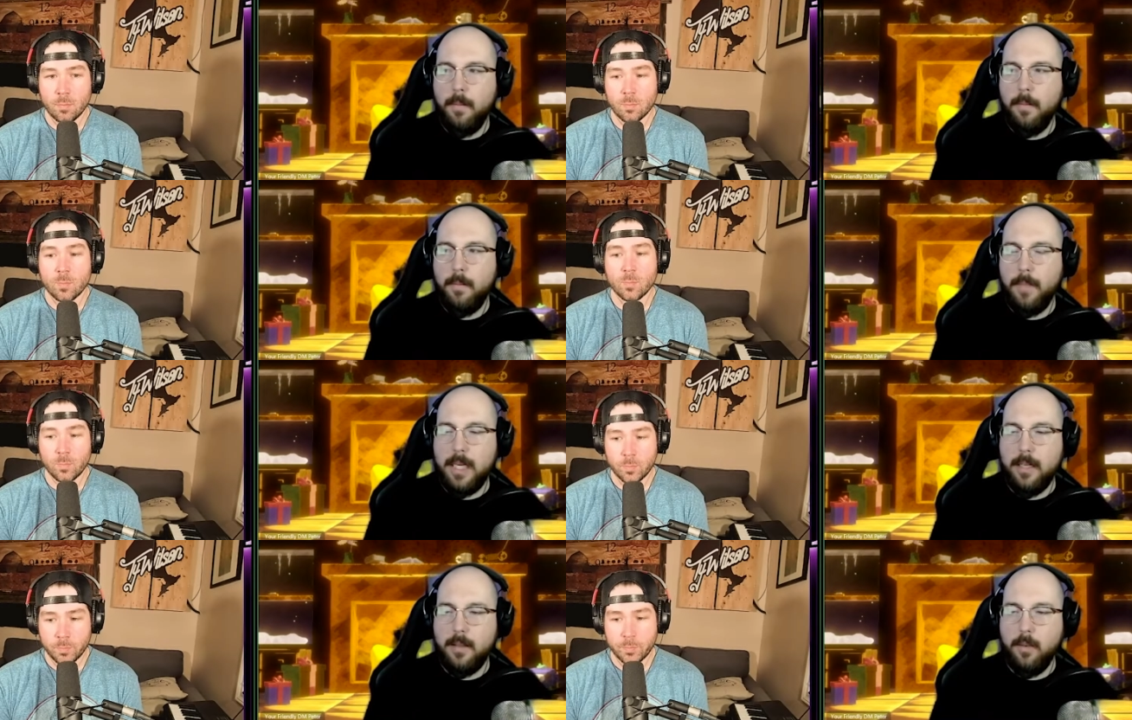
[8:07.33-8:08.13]

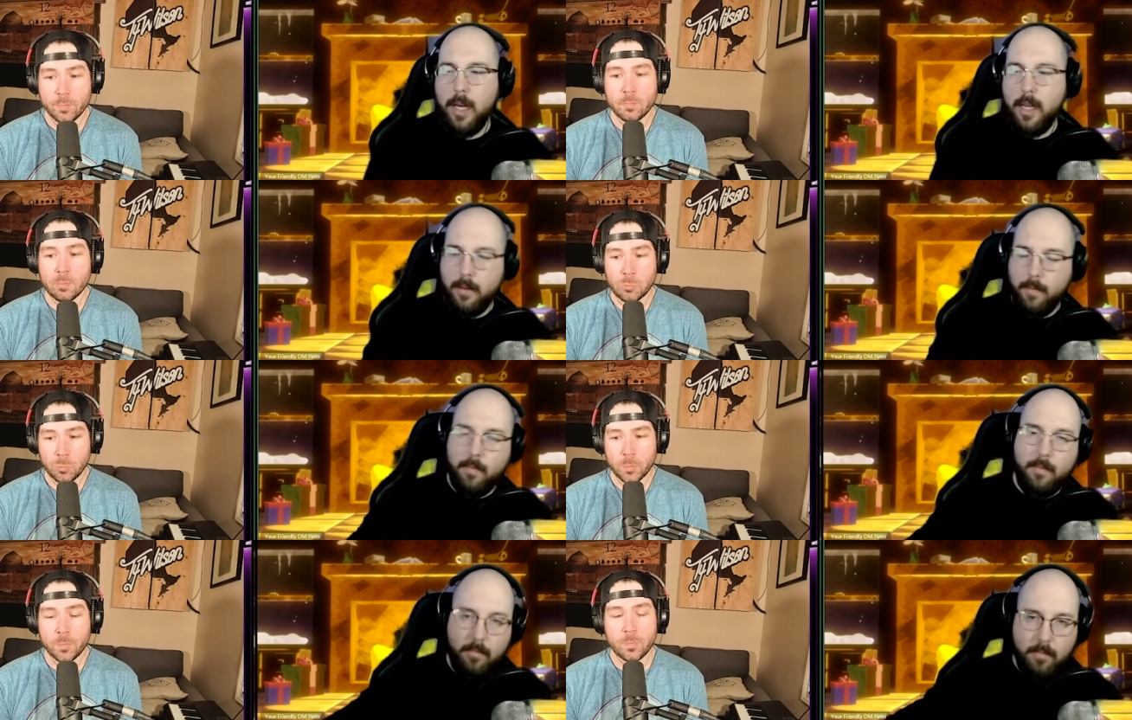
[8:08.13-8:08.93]
Speaker 1: because the way
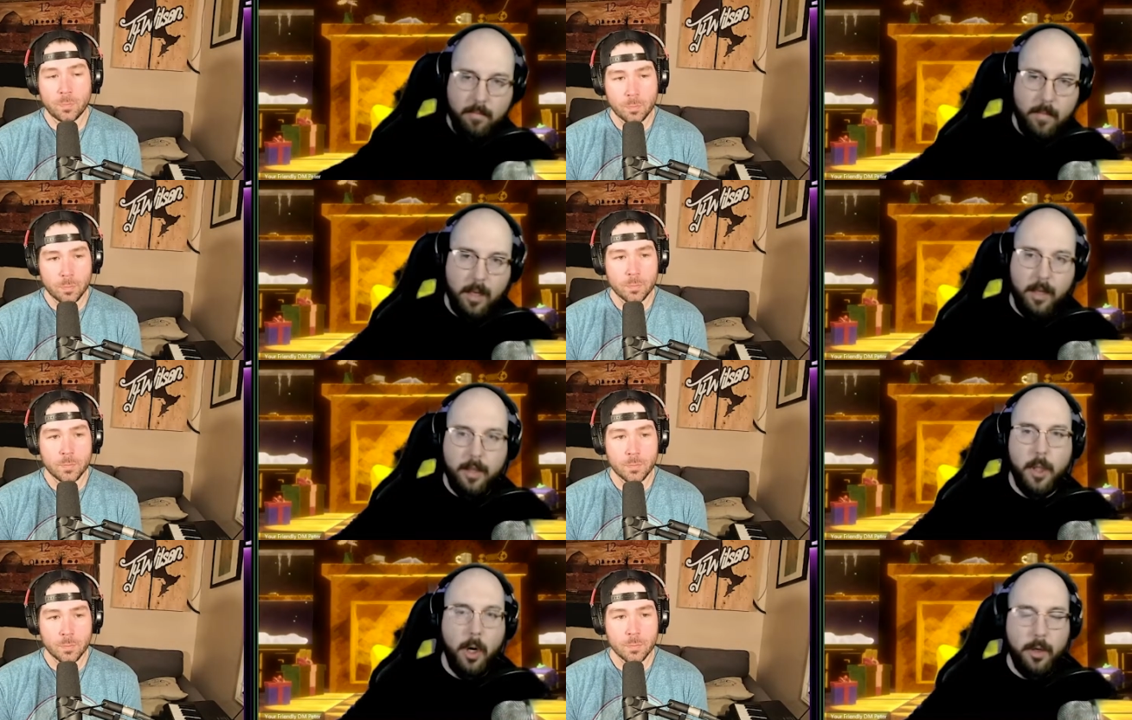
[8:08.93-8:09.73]
the
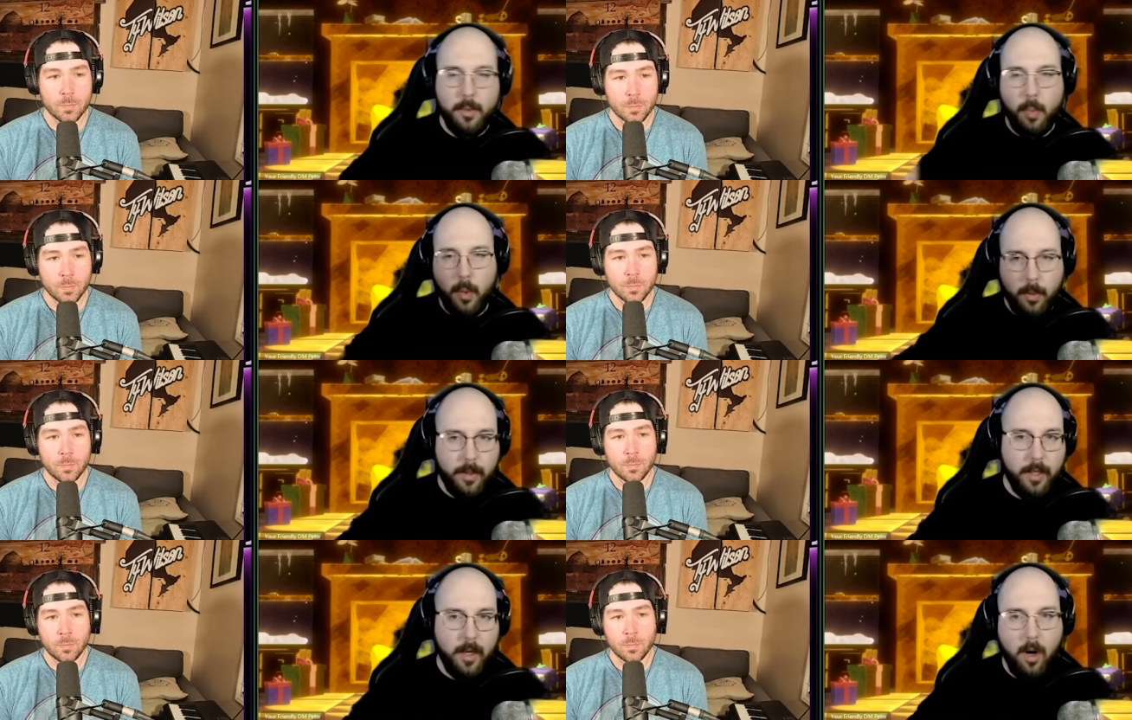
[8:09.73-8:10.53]
charged work
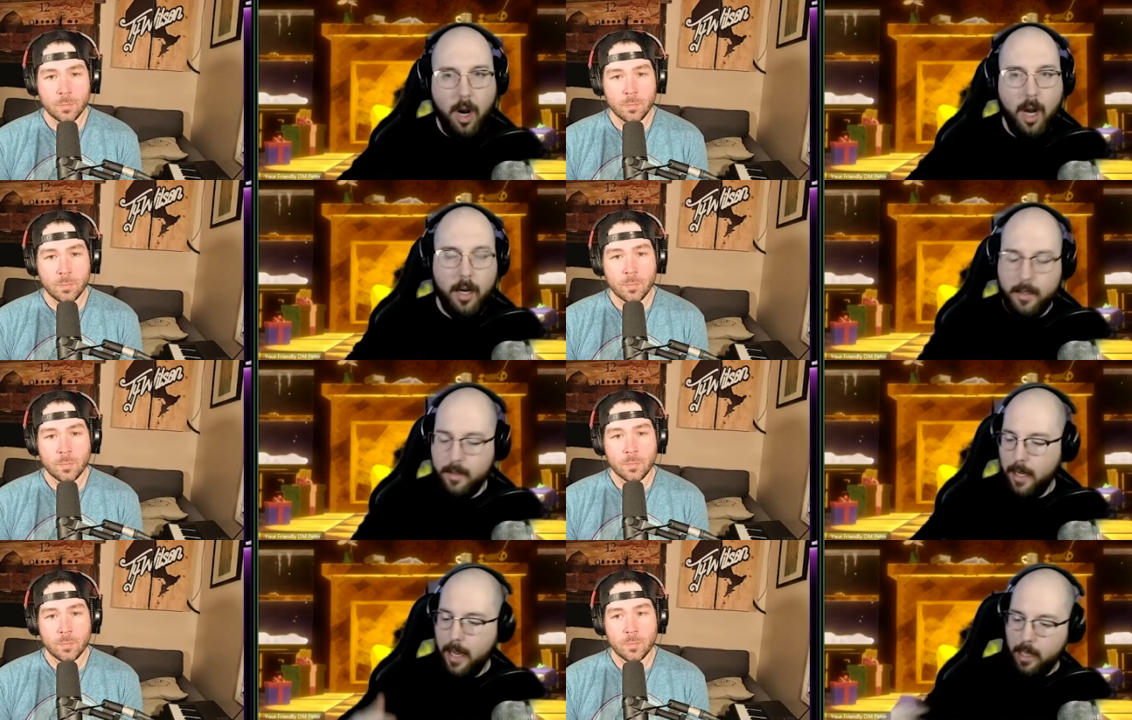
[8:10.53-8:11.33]
with the Auroch is
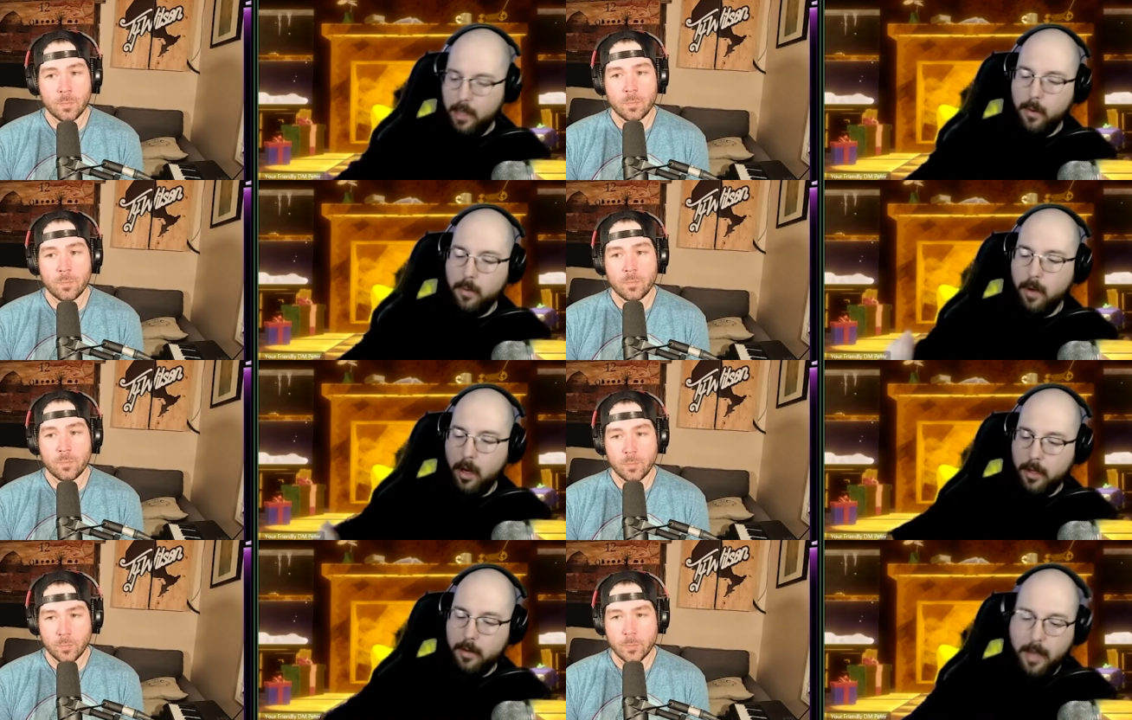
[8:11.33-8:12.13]
they hit you, knock
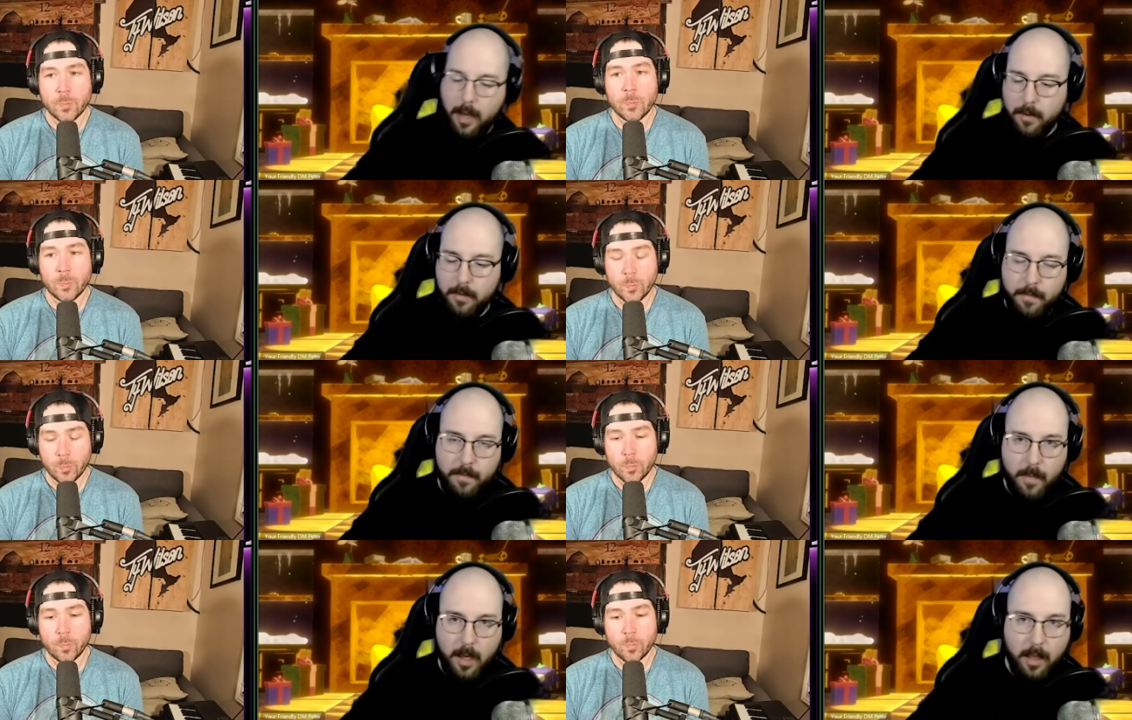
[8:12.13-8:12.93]
you down,
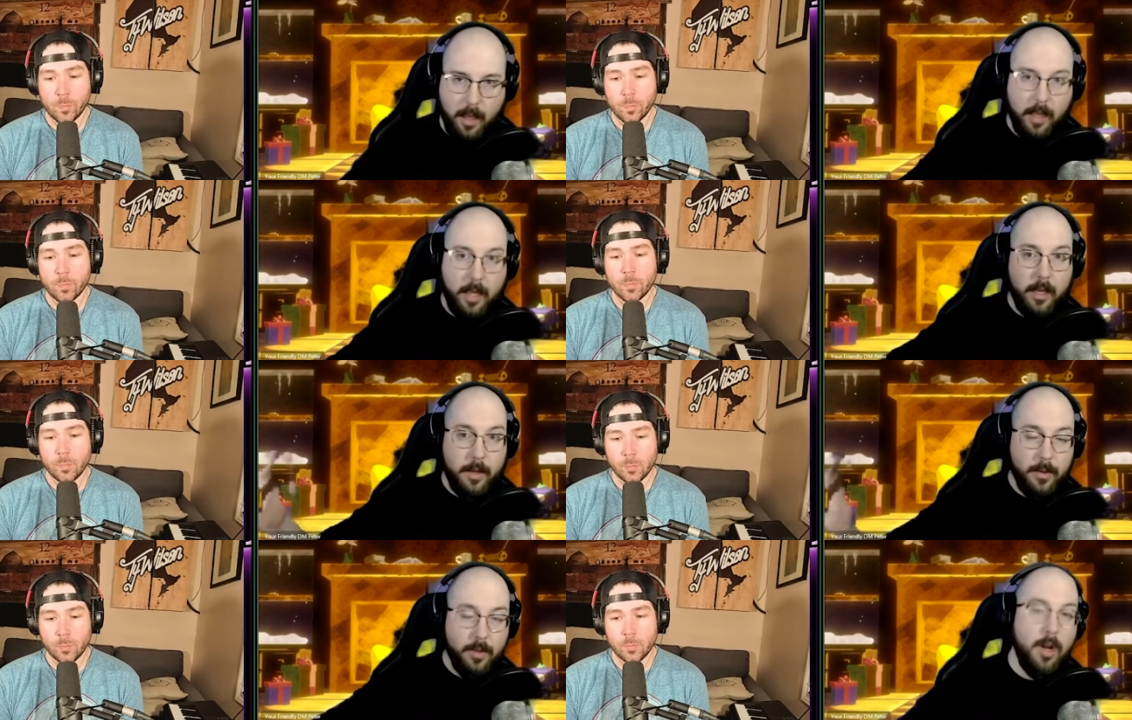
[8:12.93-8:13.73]
and then they can
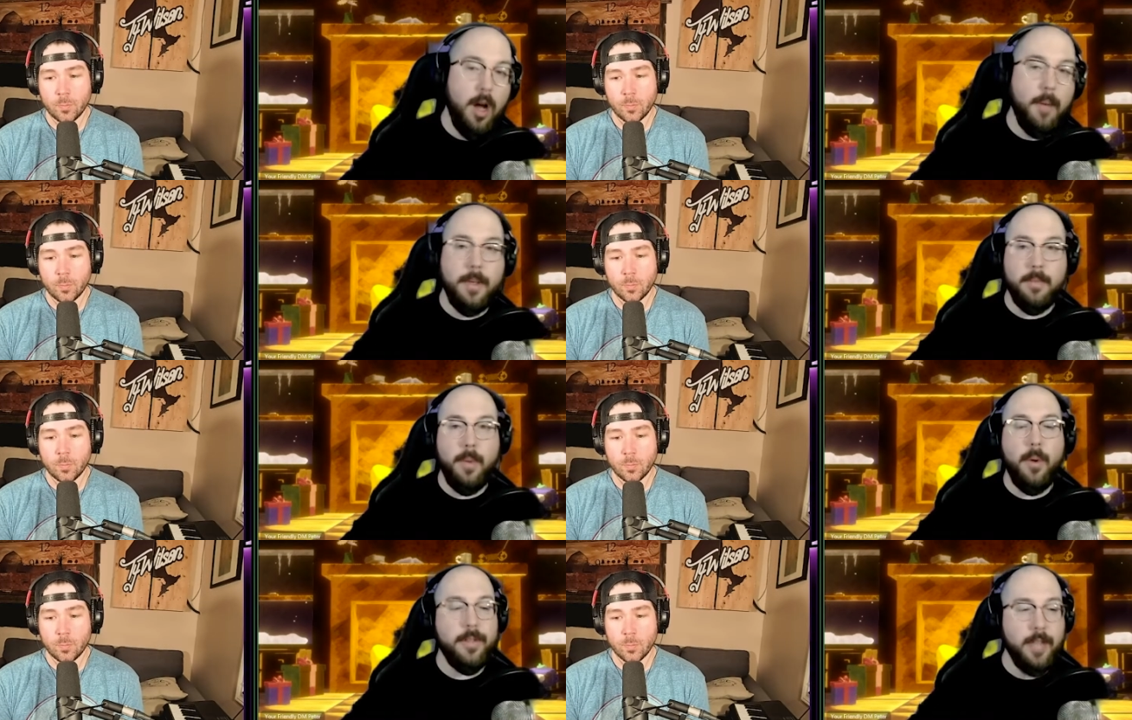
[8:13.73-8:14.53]
use a stomp as a
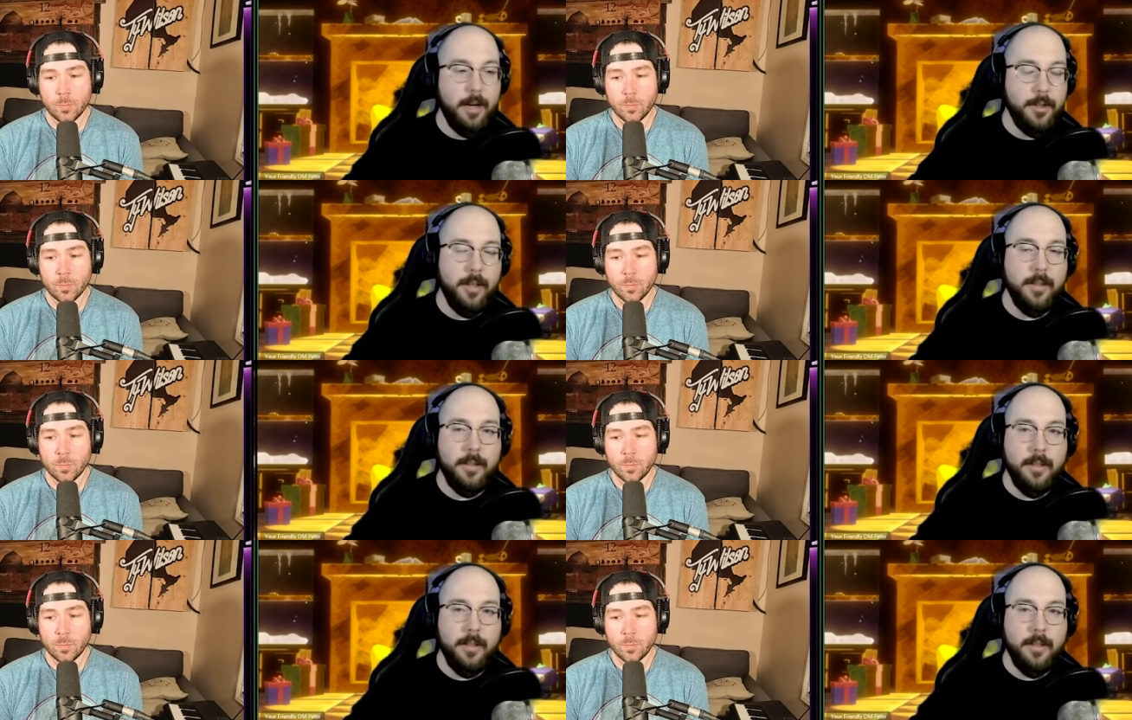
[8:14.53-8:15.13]
bonus action.